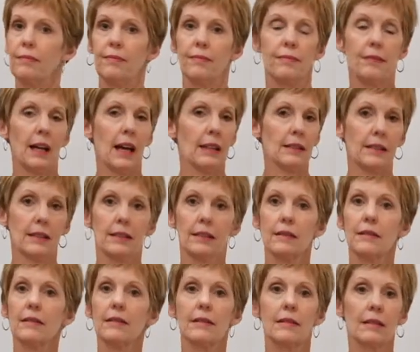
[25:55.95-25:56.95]

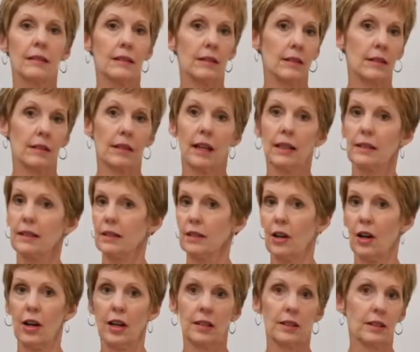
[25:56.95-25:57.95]
that's
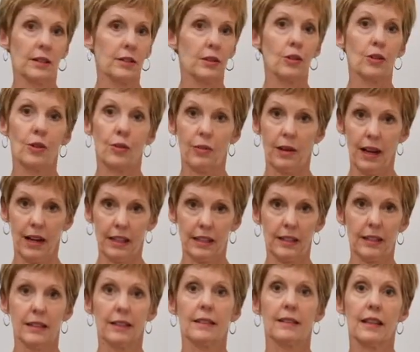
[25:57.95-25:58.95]
not correct.